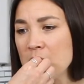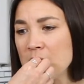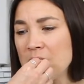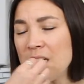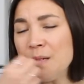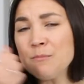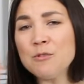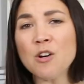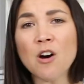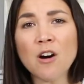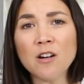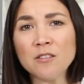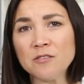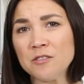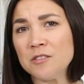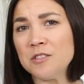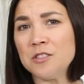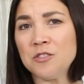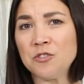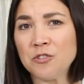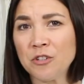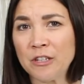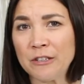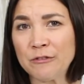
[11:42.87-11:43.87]
I'm
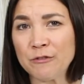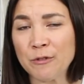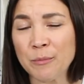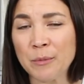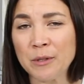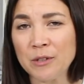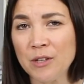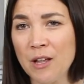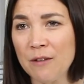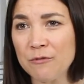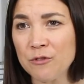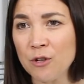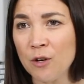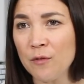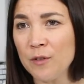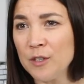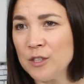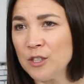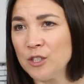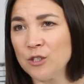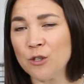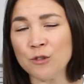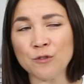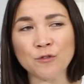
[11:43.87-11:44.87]
constantly transforming
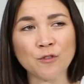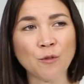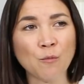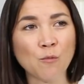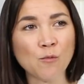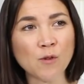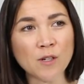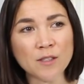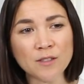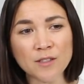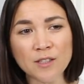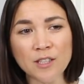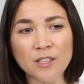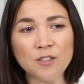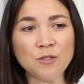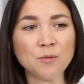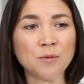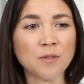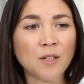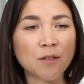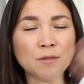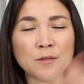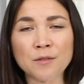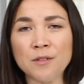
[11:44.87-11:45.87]
leftovers. Goes from one thing to
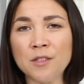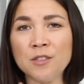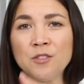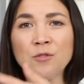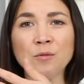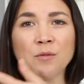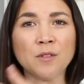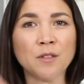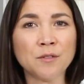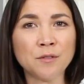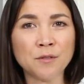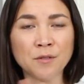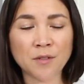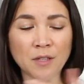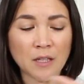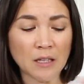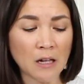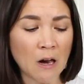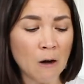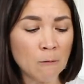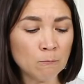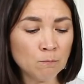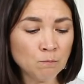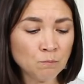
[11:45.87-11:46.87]
another thing to another
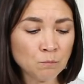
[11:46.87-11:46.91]
thing.